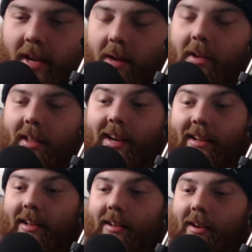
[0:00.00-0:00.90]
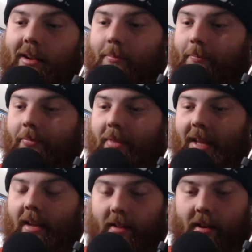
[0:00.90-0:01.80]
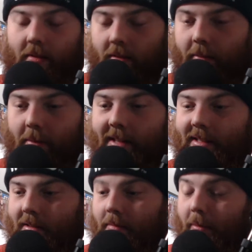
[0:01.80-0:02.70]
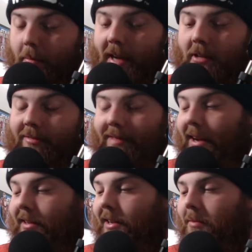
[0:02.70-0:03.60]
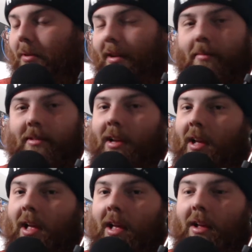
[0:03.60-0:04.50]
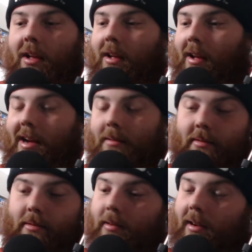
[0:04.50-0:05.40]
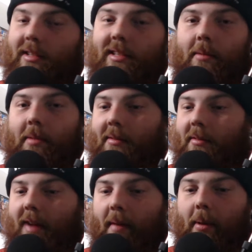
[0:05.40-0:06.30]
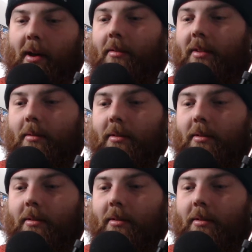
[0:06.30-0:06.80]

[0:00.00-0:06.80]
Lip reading: I really liked it. And from that, from the actual writing standpoint, it was, I honestly, I'm gonna give it 5 puffs.